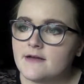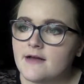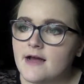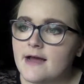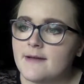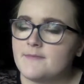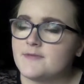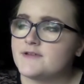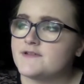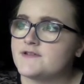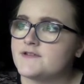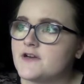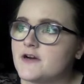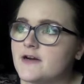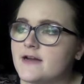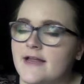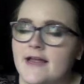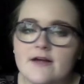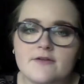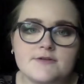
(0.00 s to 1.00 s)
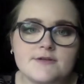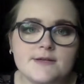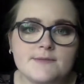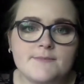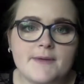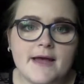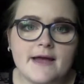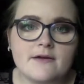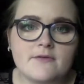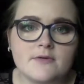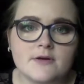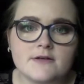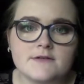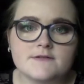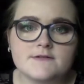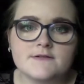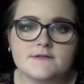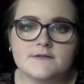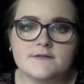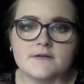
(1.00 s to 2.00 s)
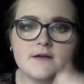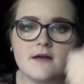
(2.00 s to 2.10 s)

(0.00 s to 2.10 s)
I'm going to start counting backwards.